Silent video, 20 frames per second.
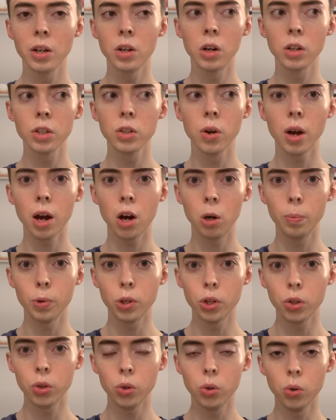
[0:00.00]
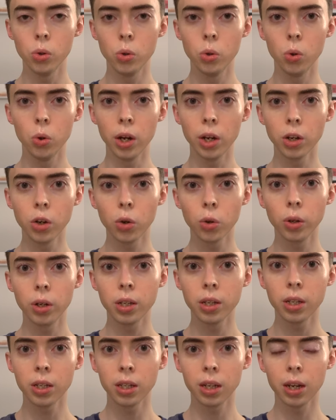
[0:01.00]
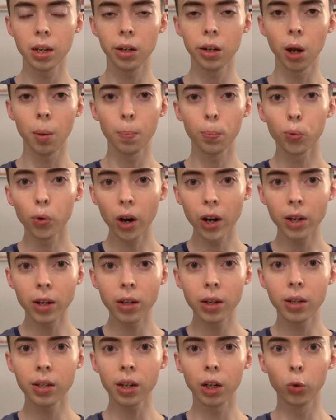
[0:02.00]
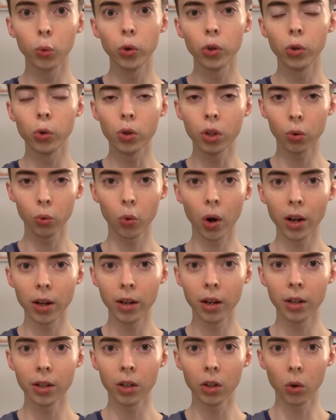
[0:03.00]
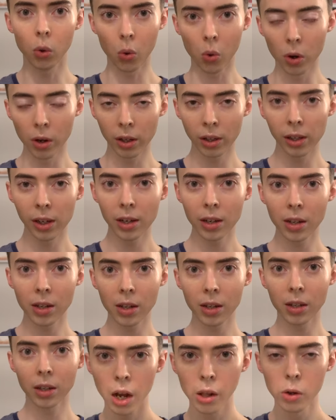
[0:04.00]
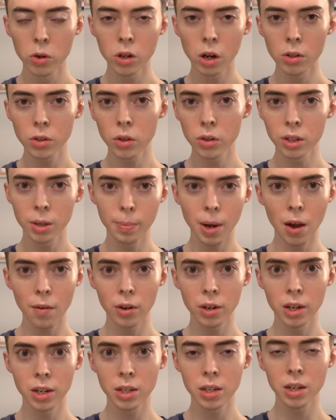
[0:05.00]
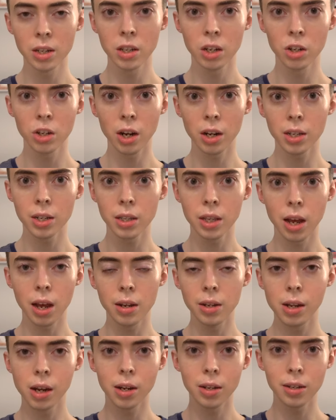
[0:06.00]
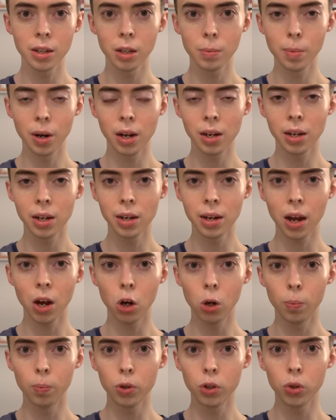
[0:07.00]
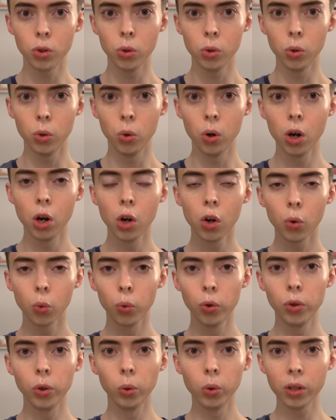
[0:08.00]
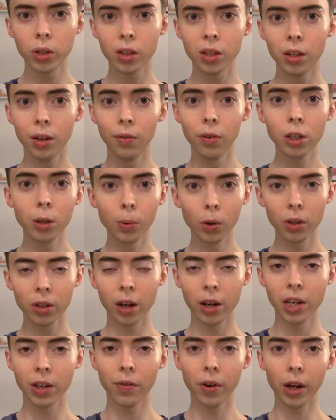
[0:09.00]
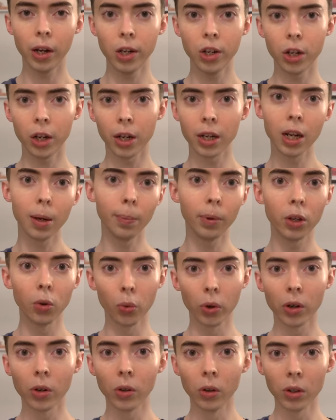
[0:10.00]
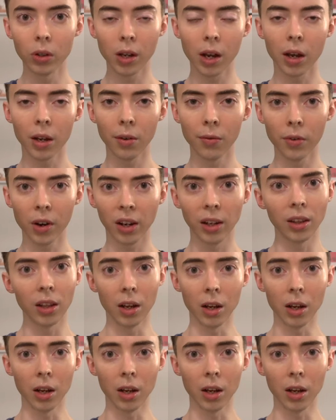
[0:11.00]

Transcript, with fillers: can also help to increase skin brightness and reduce redness and oiliness. And there's also some evidence to suggest that niacinamide can help to reduce the visible signs of aging, namely wrinkles and fine